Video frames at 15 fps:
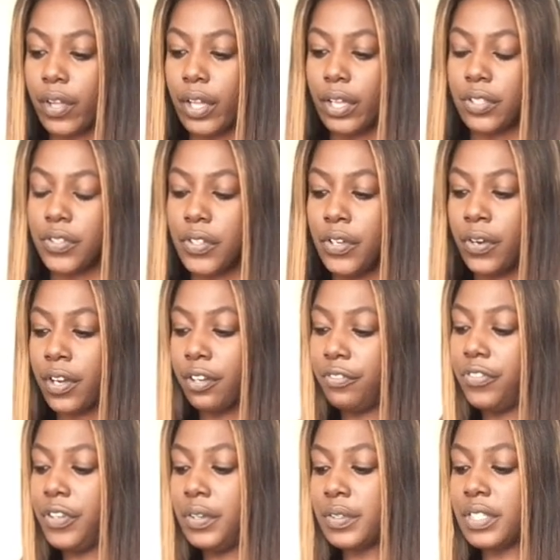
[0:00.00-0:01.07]
So you're
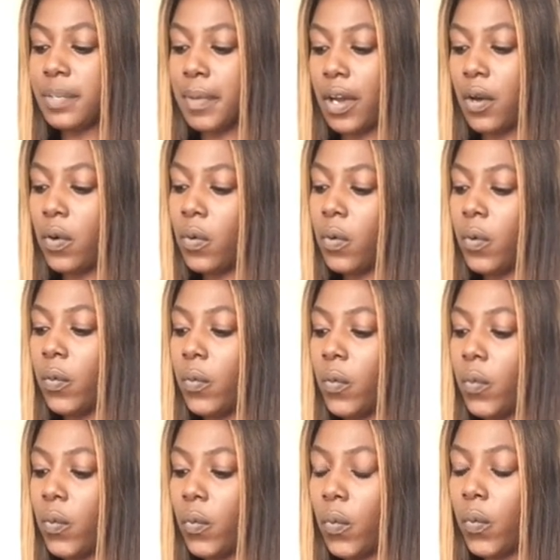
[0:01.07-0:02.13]
confused about
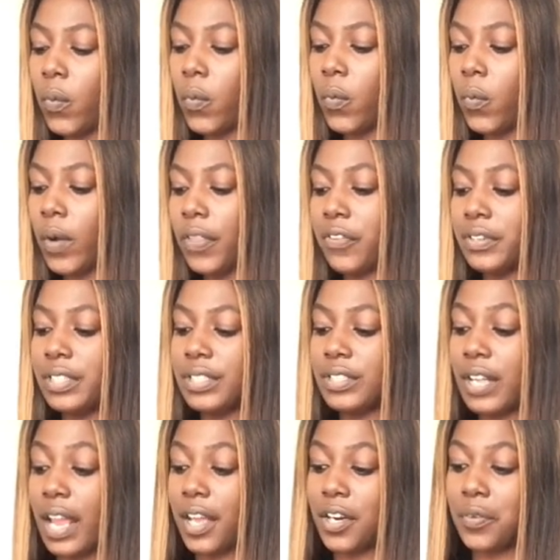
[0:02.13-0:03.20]
whether to
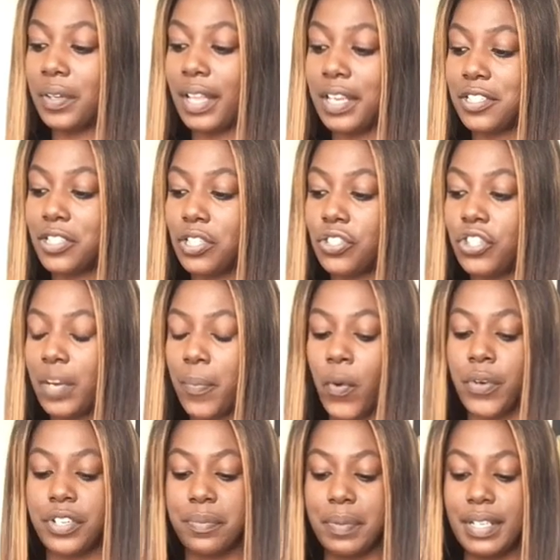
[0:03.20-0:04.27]
stay in a relationship or
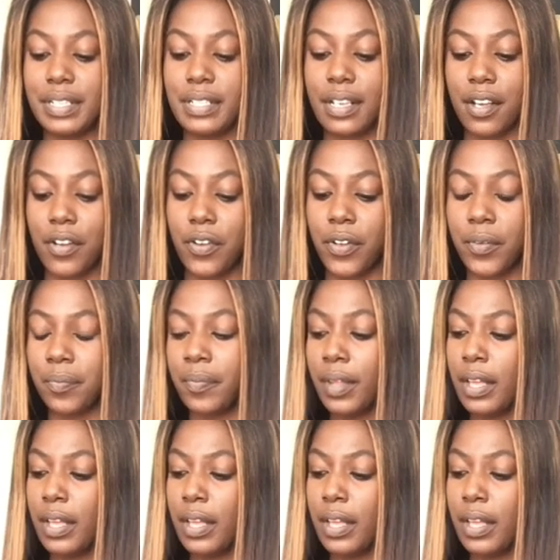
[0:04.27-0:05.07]
to be single.